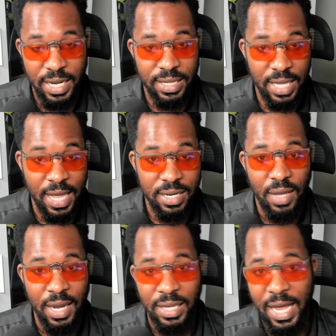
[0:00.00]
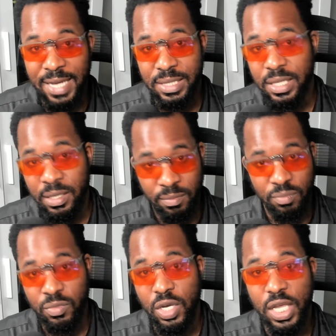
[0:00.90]
that. And lastly,
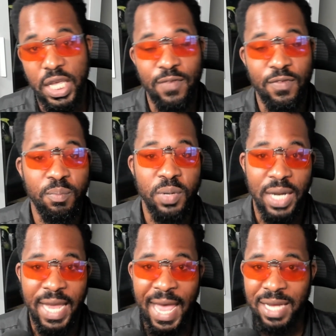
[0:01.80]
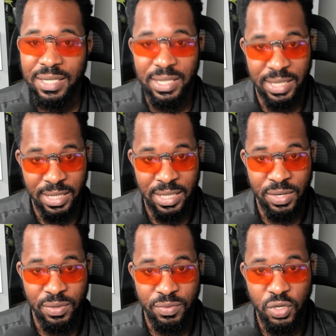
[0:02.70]
you can even put a calendar link
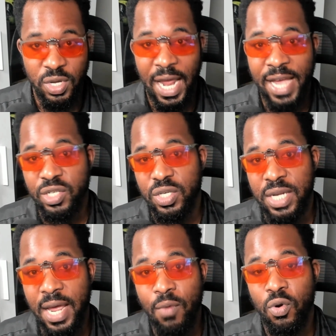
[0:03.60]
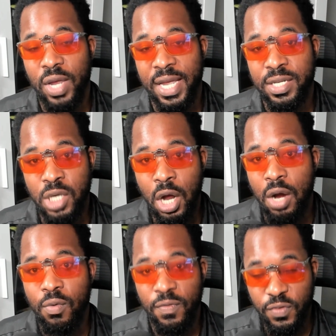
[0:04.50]
there so you can actually network and
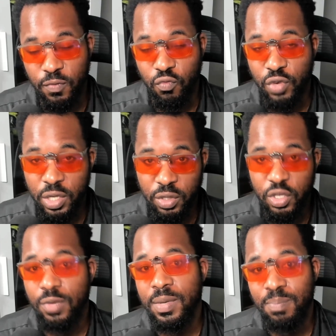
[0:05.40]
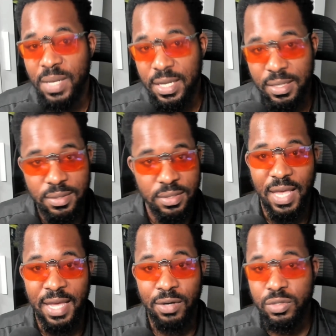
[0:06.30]
talk with real human beings.
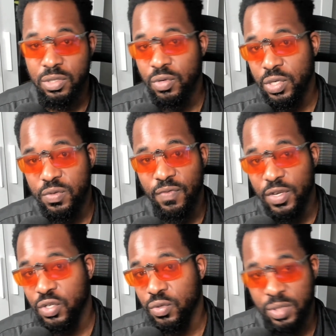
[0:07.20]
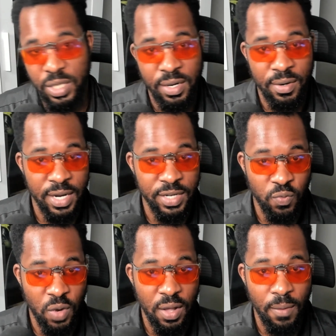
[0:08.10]
And also use visuals here as
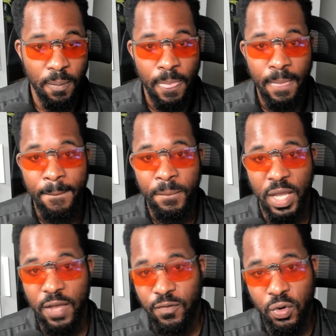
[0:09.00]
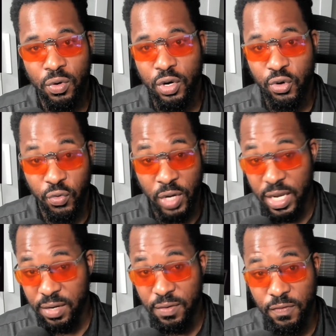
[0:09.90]
well. If you're a
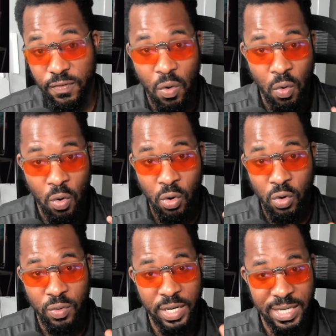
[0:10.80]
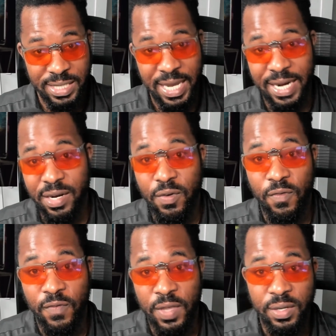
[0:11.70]
creative or in a technical
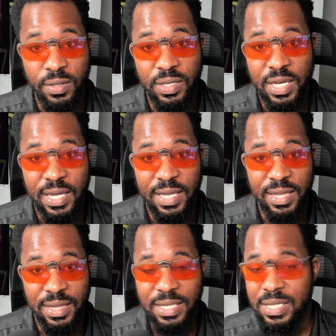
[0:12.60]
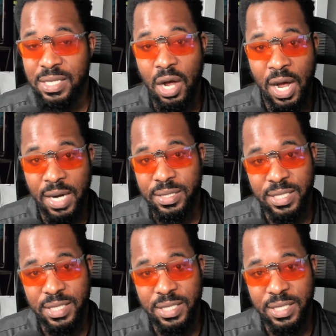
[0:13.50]
field, this is honestly